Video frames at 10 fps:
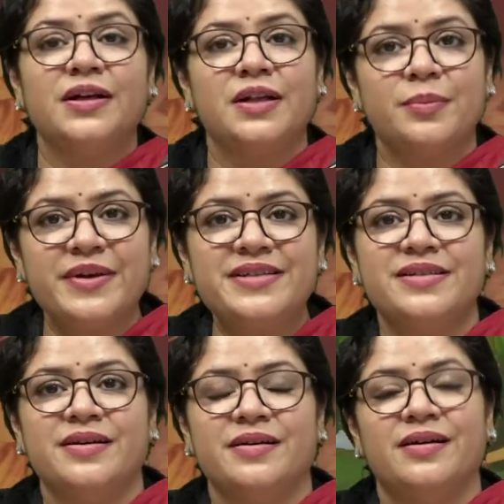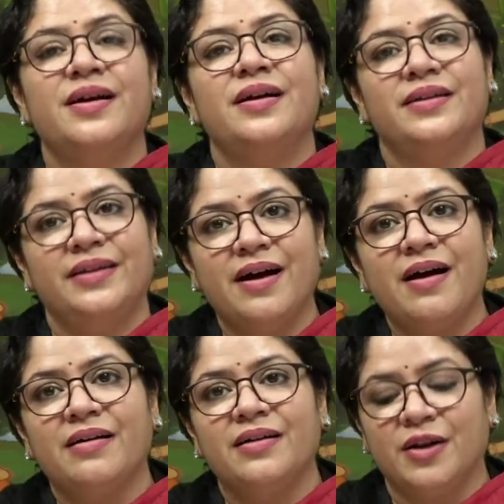tapasya,
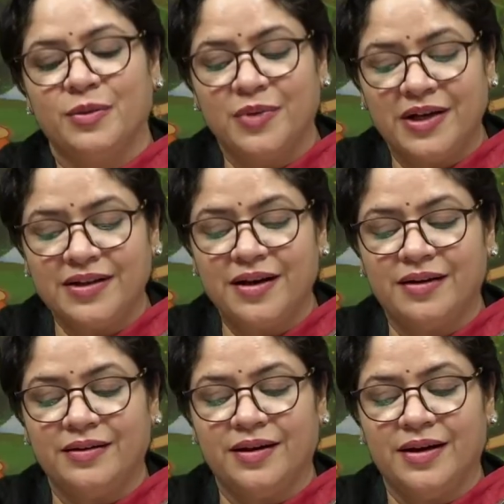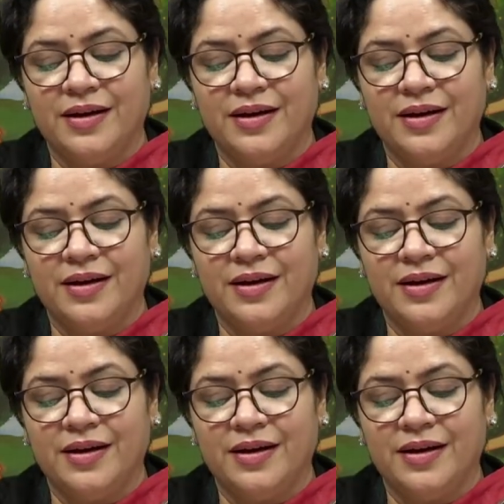tyag, balidan,